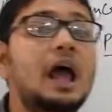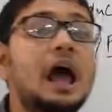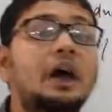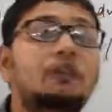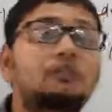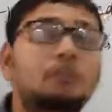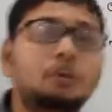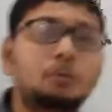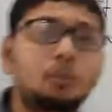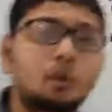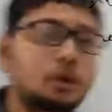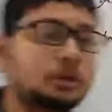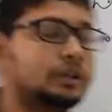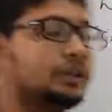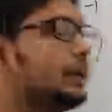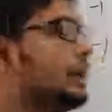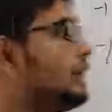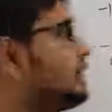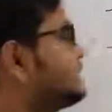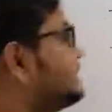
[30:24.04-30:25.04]
And one more
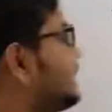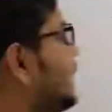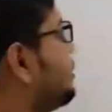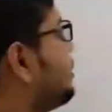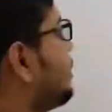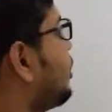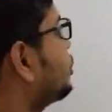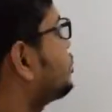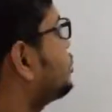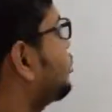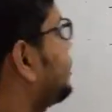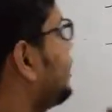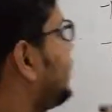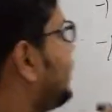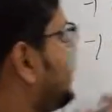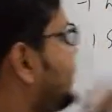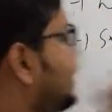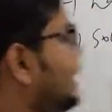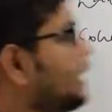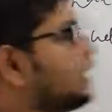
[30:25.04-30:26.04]
thing is that because of
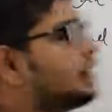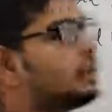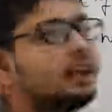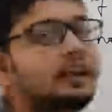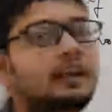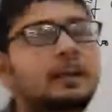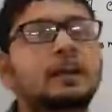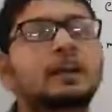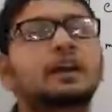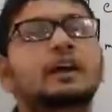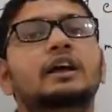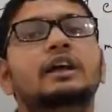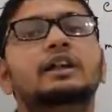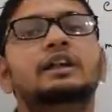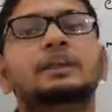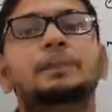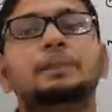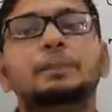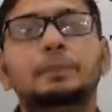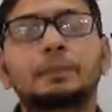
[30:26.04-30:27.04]
patriarchy,
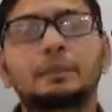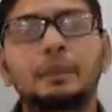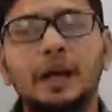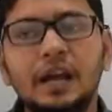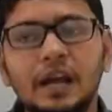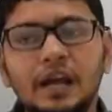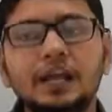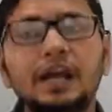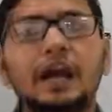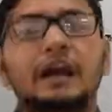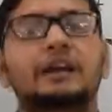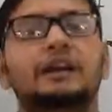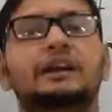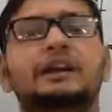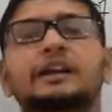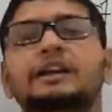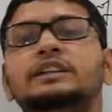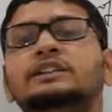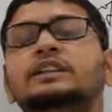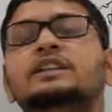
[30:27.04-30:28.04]
the male
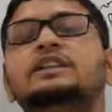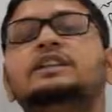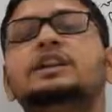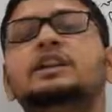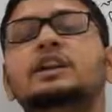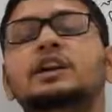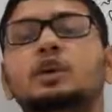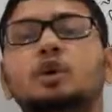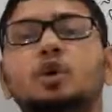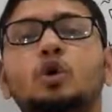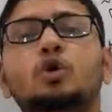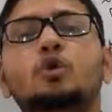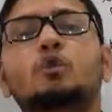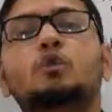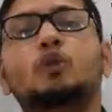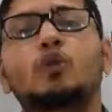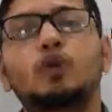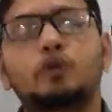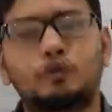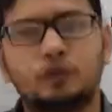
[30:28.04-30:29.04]
candidates, they generally don't
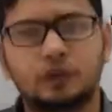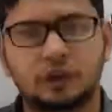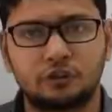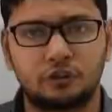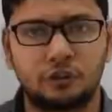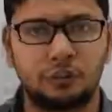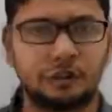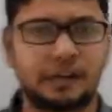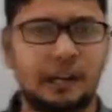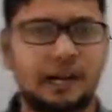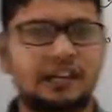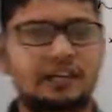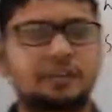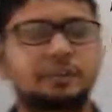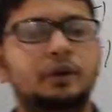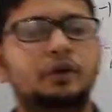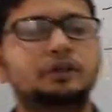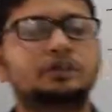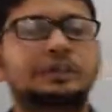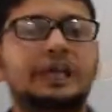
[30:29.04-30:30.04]
vote for the women candidates
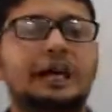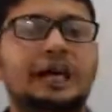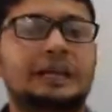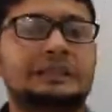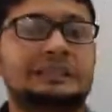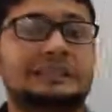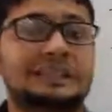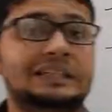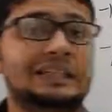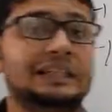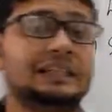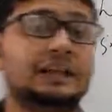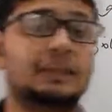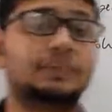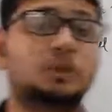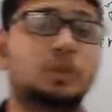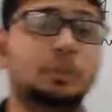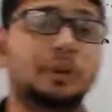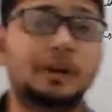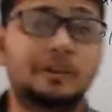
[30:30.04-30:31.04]
because they consider
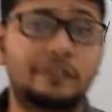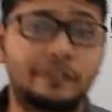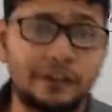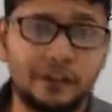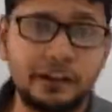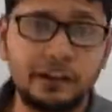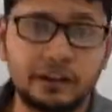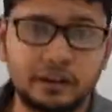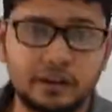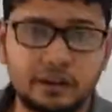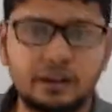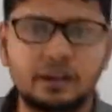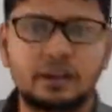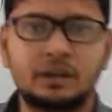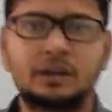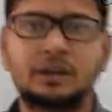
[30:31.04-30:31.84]
them to be inferior.